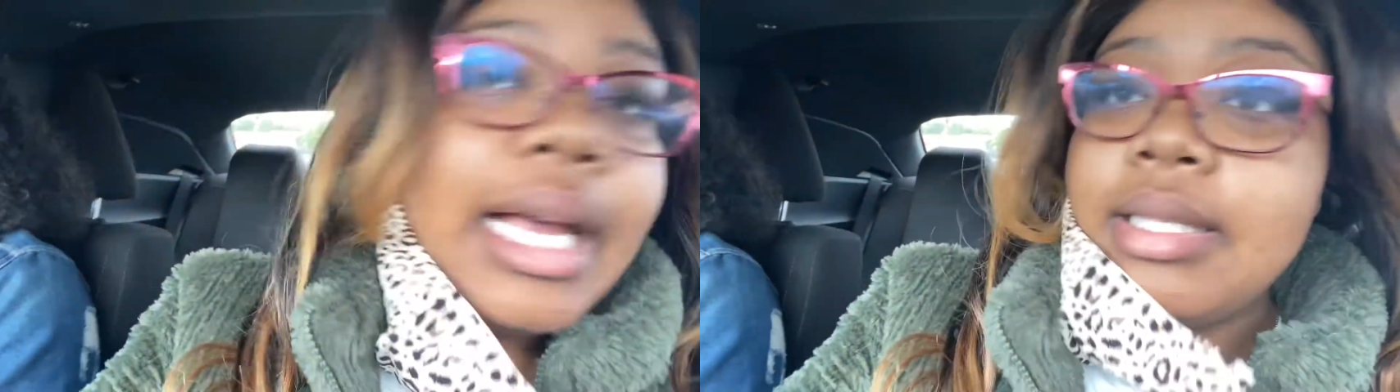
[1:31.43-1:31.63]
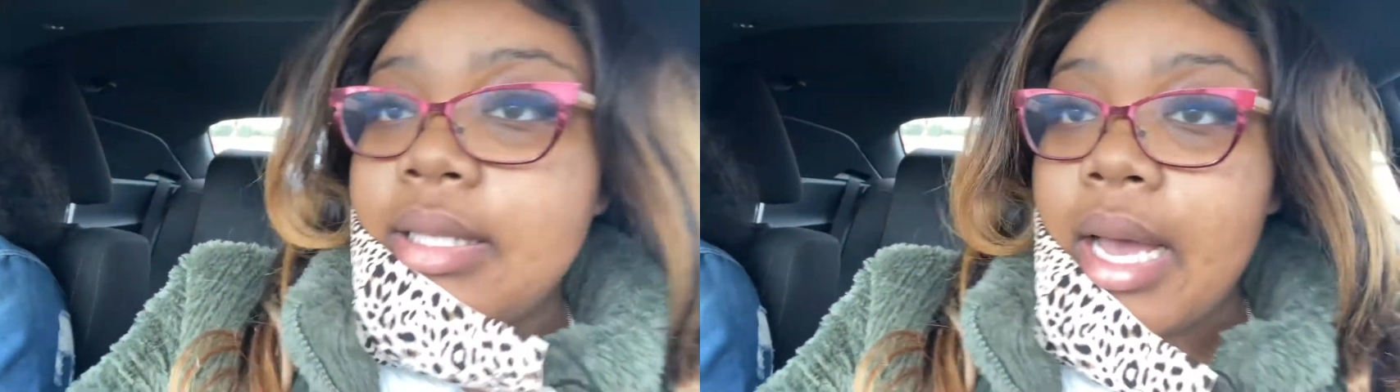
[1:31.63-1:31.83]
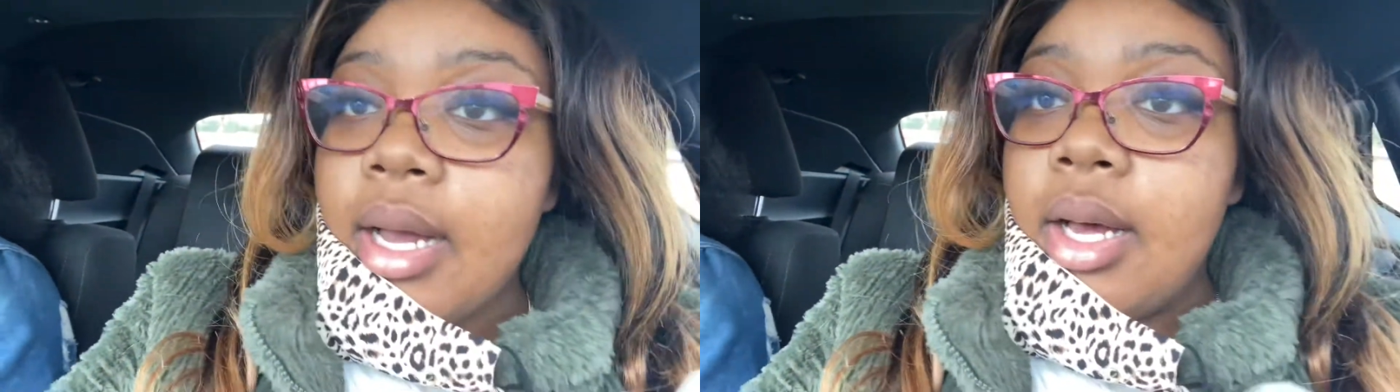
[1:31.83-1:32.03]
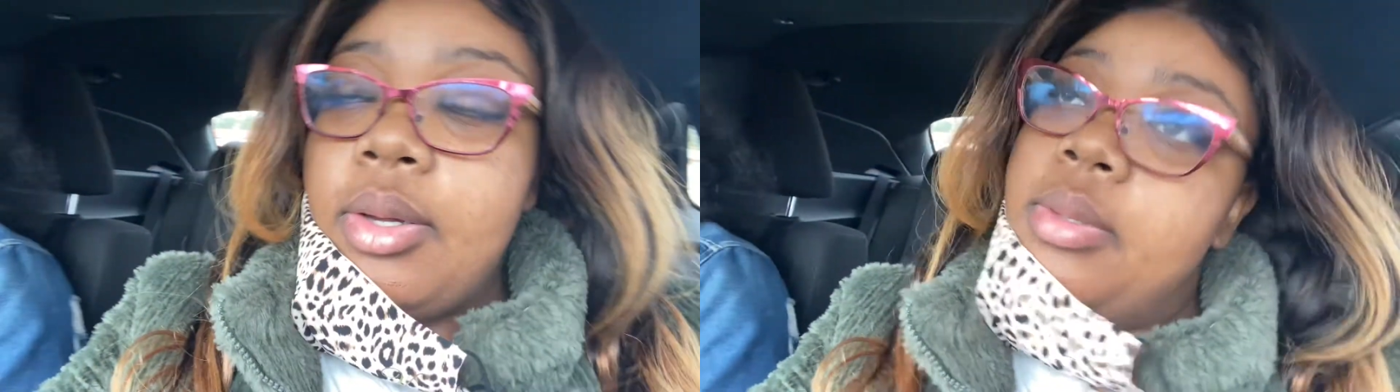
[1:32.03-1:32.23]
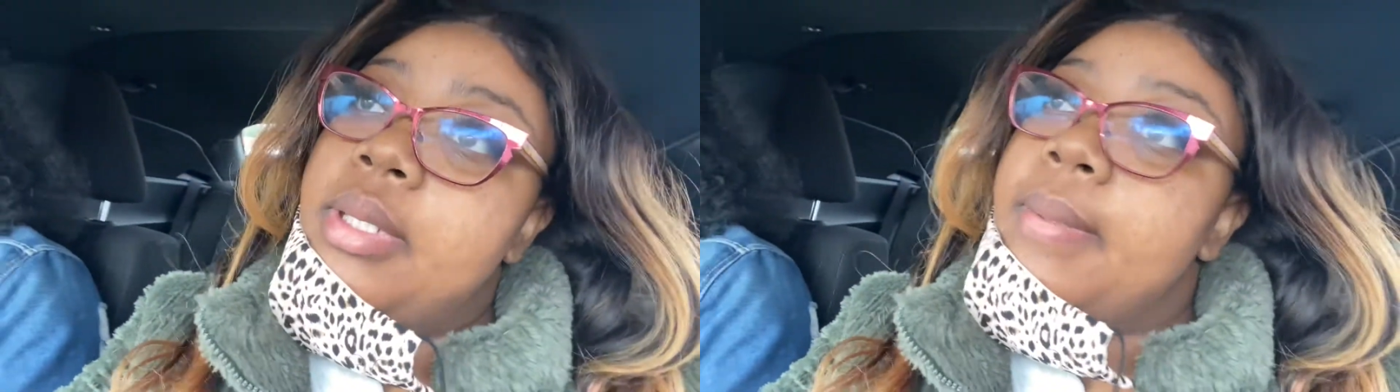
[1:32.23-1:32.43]

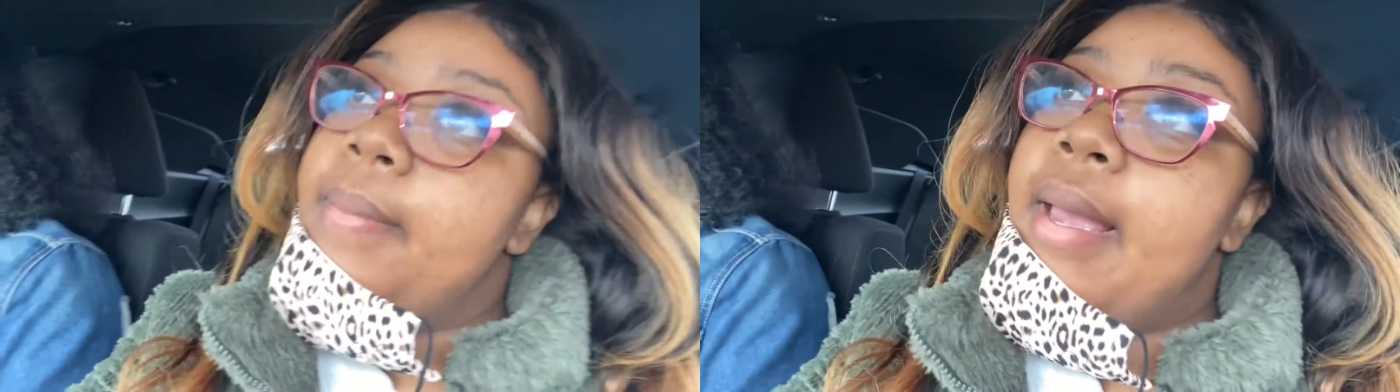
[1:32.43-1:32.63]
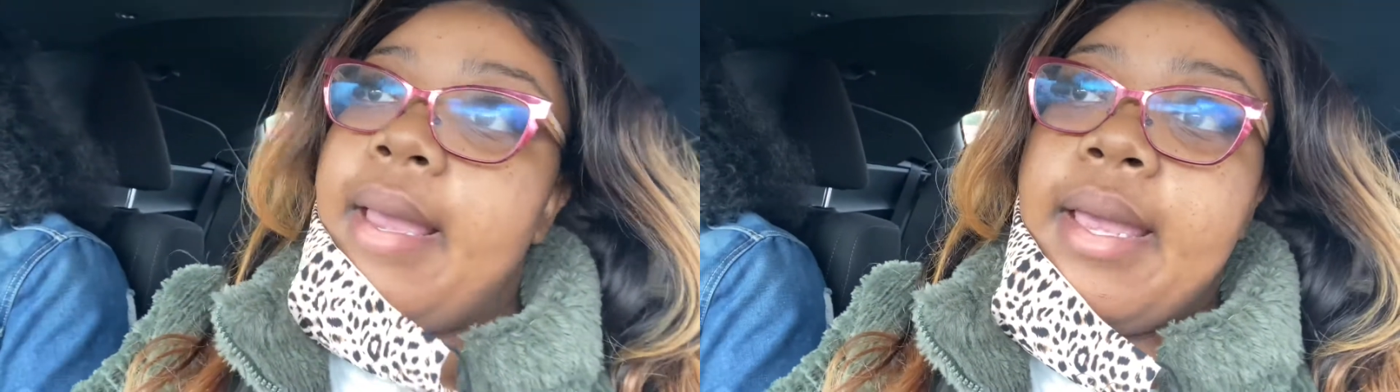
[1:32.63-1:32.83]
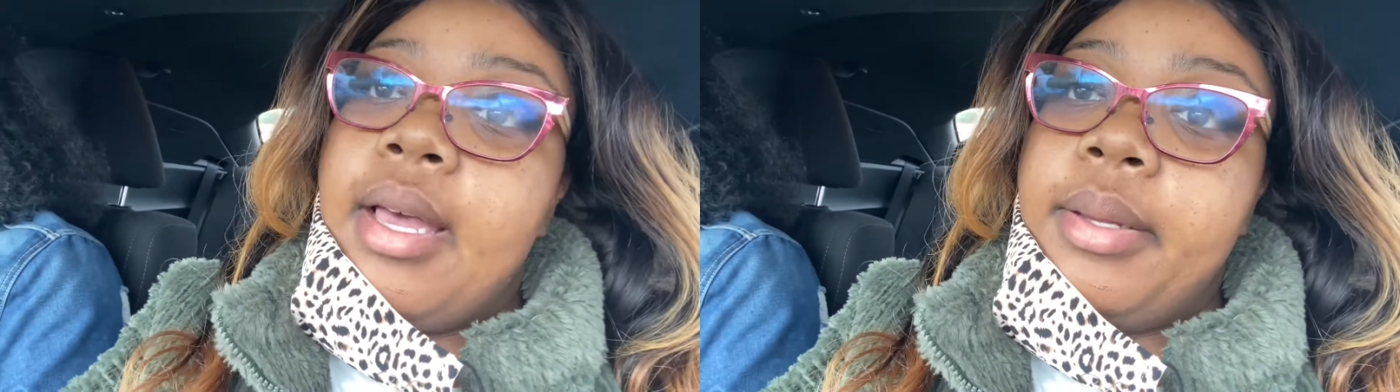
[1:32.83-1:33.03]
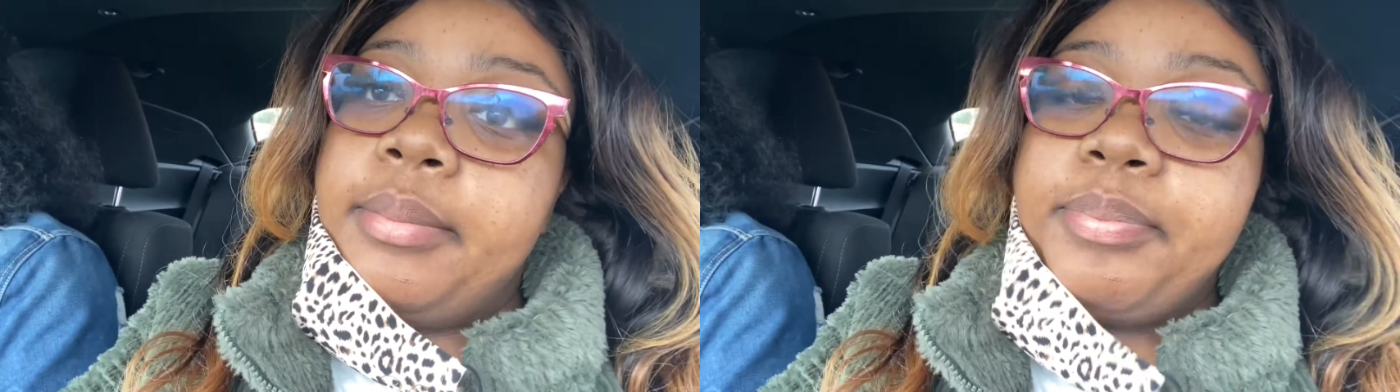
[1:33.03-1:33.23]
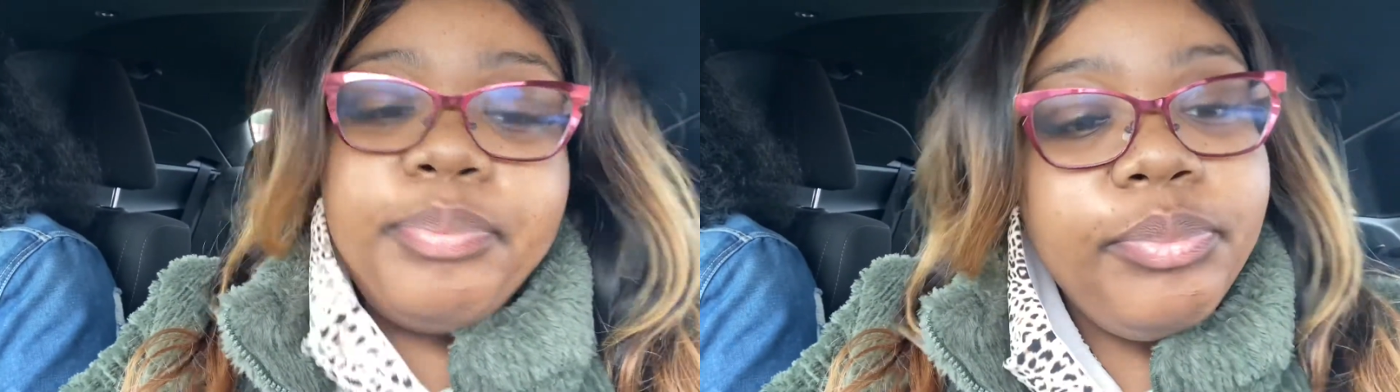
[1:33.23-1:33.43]
Tacos.
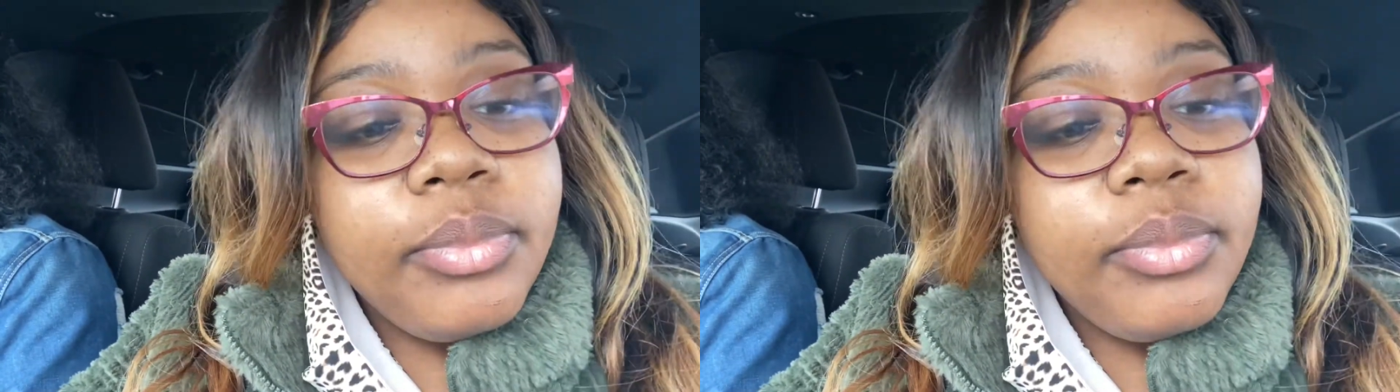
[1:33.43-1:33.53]
And